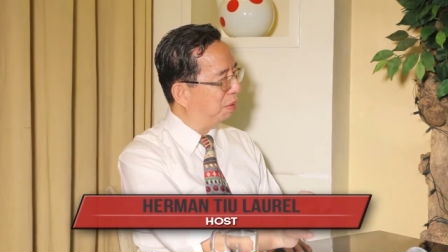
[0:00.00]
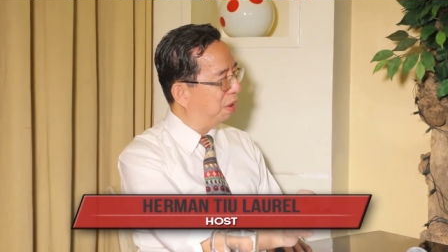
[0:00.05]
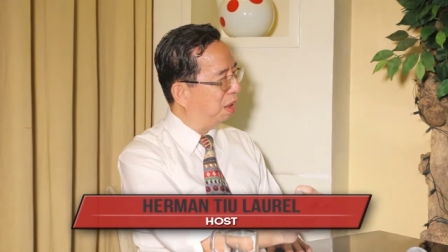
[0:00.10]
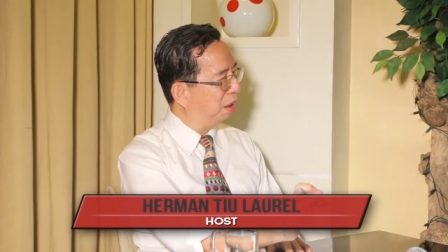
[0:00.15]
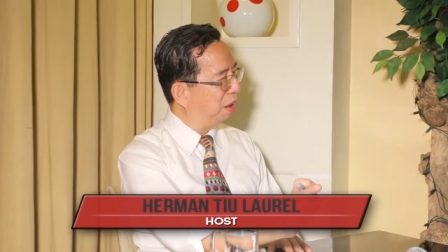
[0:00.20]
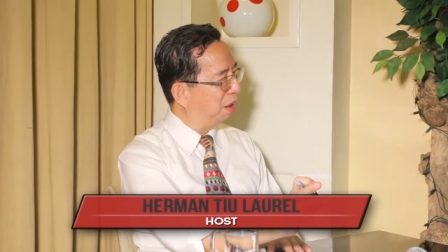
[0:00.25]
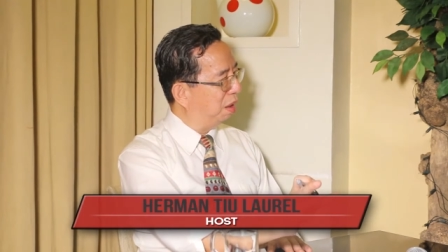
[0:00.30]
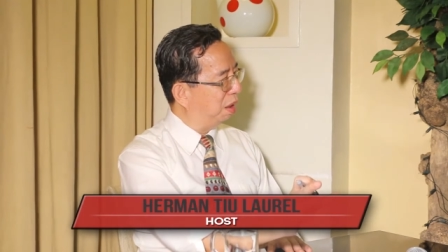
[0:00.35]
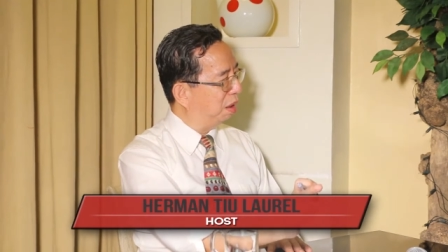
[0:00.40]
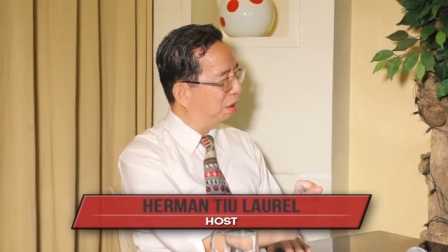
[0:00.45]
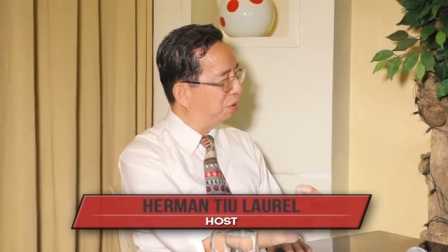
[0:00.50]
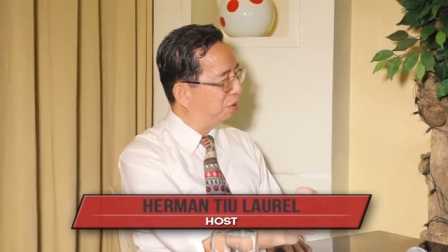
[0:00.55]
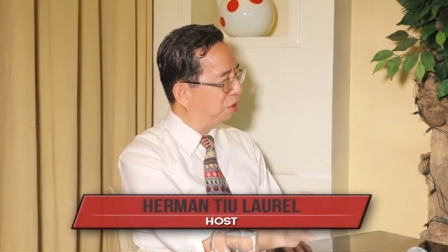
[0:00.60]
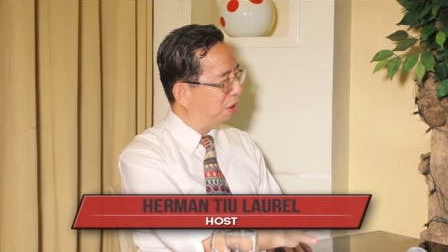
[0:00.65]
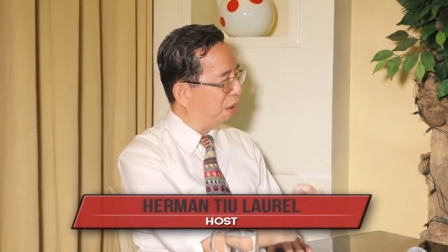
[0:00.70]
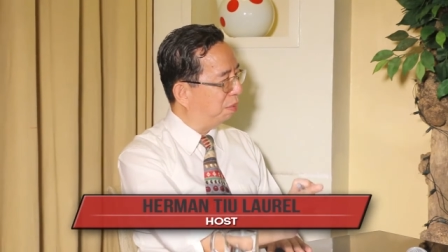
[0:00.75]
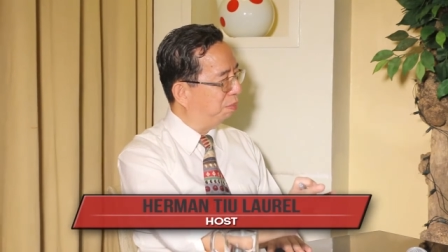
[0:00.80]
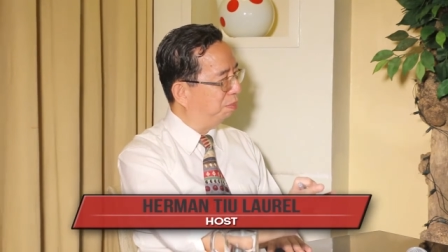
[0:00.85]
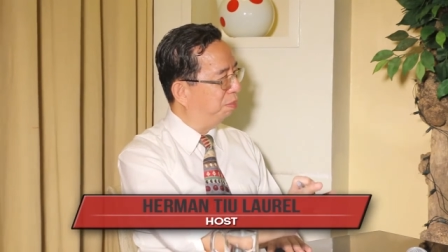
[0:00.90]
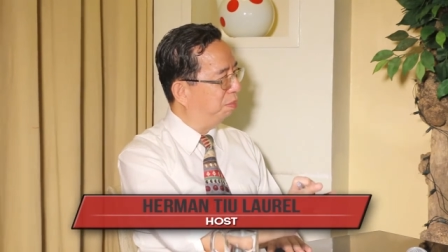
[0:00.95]
uh,
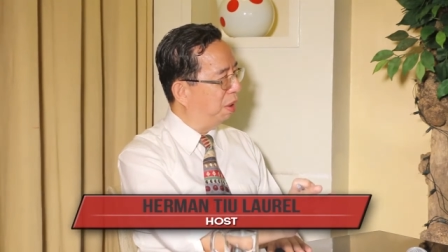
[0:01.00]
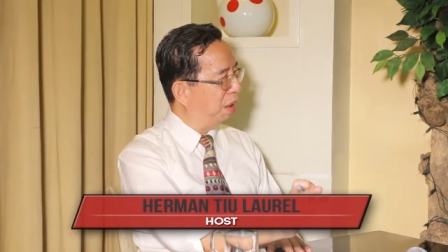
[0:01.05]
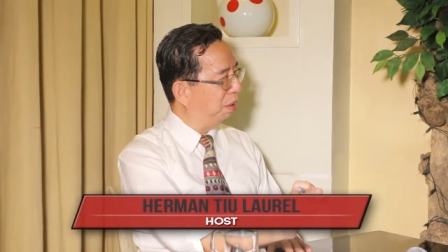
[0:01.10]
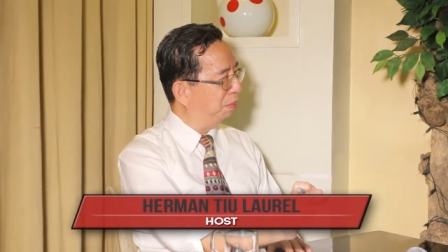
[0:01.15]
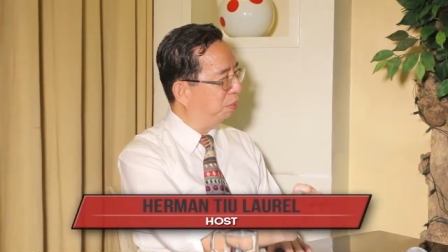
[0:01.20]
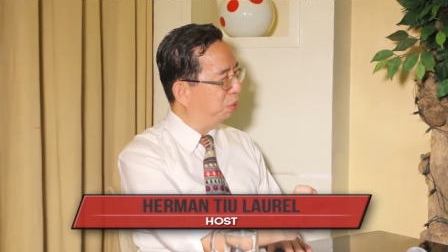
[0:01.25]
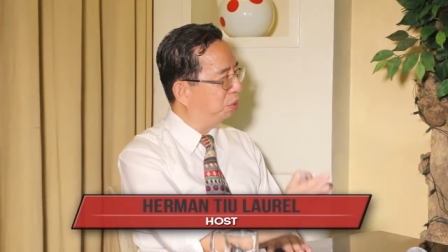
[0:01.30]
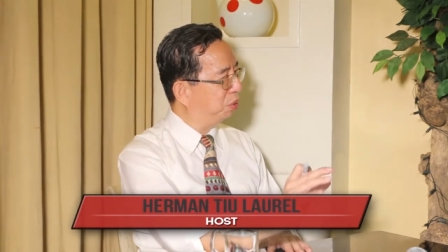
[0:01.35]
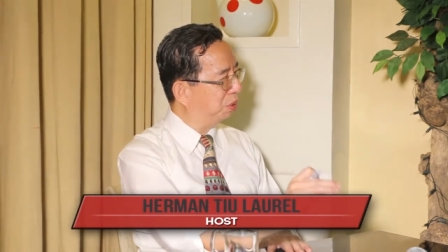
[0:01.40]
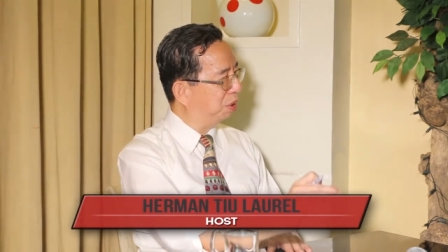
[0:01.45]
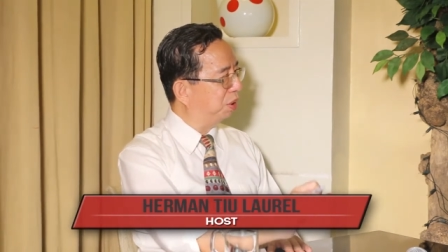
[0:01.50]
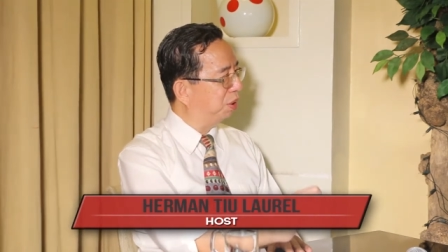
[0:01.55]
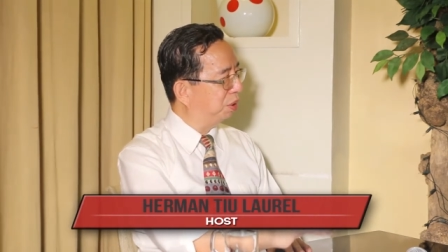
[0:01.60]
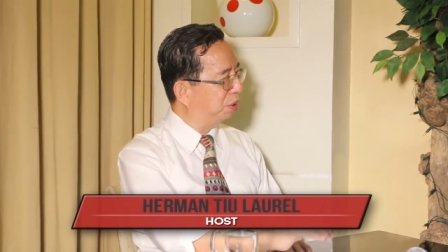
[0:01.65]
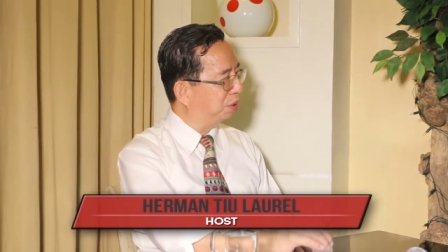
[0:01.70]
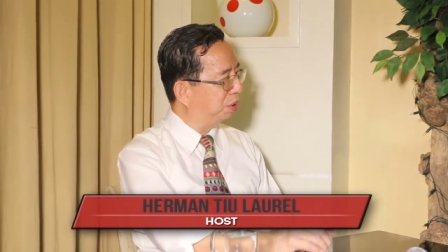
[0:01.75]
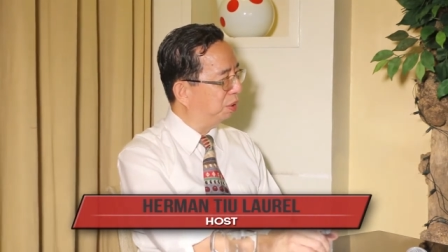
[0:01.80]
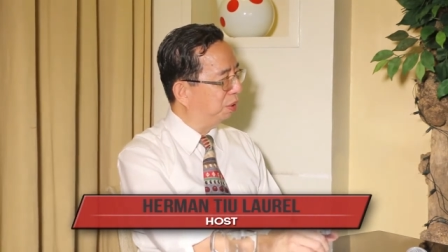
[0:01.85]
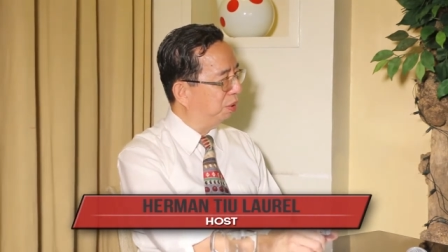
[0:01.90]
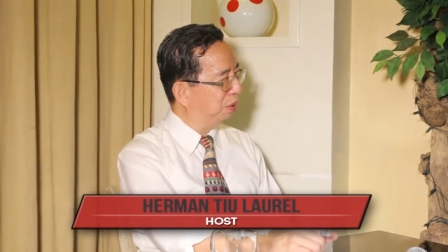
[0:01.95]
job
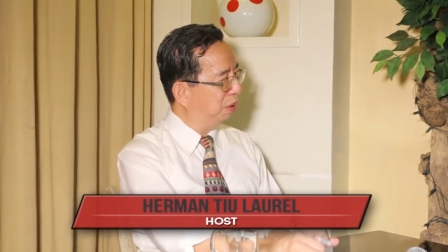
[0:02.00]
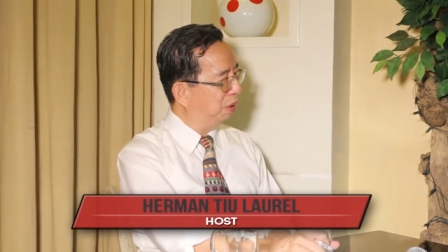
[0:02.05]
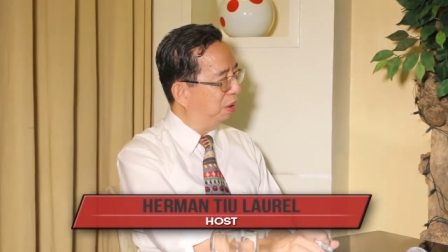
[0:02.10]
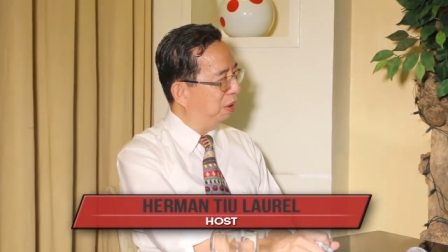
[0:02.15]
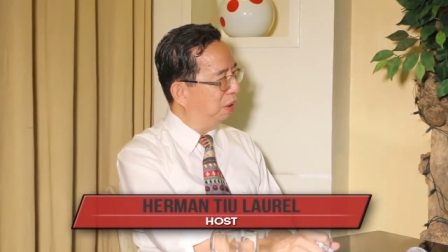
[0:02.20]
boosters. Mm.